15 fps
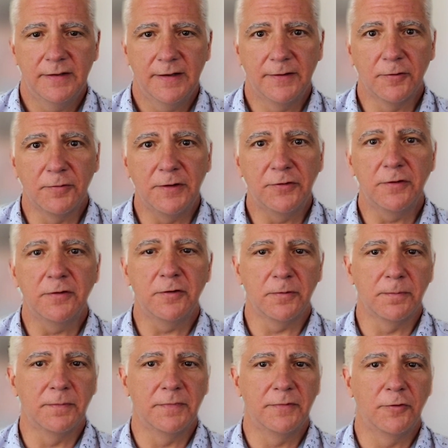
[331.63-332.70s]
And the
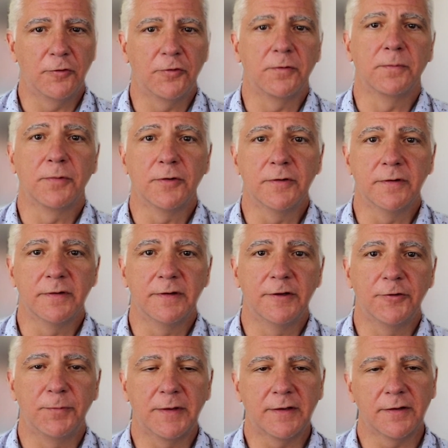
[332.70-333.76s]
reason those are important is
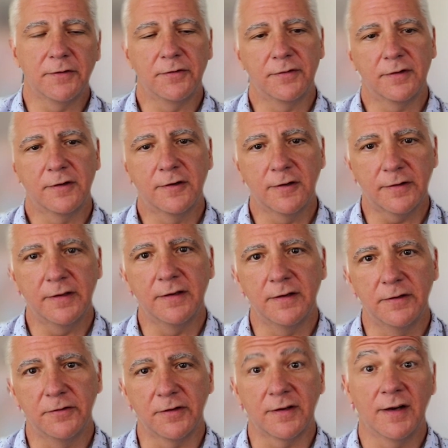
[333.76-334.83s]
because cooking
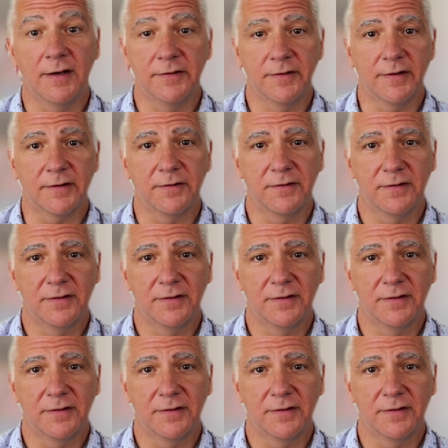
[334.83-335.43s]
is a context.